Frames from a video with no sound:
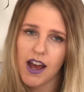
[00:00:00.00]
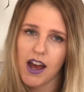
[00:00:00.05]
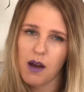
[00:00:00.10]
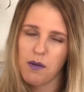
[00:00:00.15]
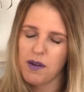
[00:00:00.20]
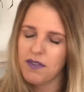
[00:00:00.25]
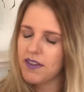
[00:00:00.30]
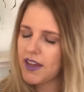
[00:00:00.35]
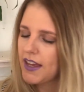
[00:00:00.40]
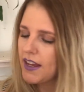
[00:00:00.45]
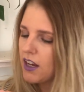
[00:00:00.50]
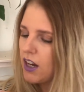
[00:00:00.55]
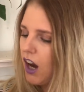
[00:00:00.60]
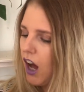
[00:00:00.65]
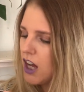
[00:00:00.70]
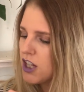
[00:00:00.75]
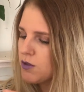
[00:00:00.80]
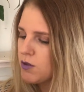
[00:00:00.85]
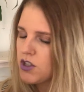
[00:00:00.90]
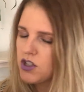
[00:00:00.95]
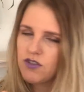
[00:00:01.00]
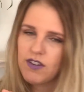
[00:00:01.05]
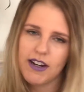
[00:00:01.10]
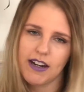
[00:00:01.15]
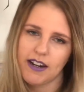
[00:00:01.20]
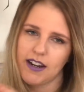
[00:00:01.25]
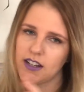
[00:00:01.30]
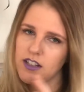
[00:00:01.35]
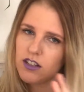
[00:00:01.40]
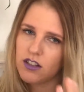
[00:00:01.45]
and they're glass, which is really
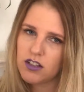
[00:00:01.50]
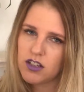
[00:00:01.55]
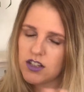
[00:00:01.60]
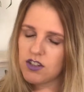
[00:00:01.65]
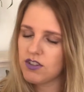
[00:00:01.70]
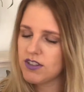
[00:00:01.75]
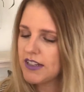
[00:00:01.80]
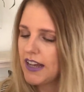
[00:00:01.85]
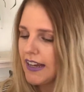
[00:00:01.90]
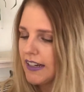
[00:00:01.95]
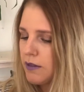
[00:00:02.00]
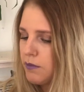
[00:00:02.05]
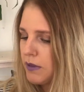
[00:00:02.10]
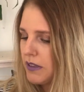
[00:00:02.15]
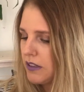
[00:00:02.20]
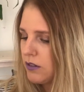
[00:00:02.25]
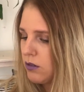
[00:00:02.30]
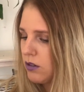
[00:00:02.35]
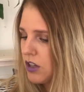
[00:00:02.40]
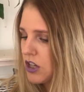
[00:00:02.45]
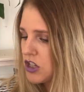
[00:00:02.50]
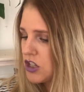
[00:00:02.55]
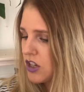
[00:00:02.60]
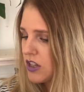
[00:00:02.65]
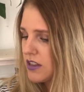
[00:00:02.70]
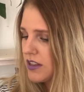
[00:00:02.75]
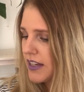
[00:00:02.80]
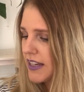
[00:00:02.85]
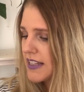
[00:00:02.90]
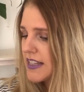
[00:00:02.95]
nice because it's recyclable and all those
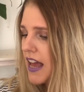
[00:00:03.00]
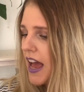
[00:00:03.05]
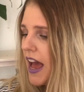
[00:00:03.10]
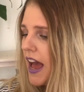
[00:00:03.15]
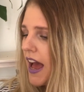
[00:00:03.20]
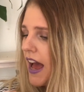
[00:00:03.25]
good things.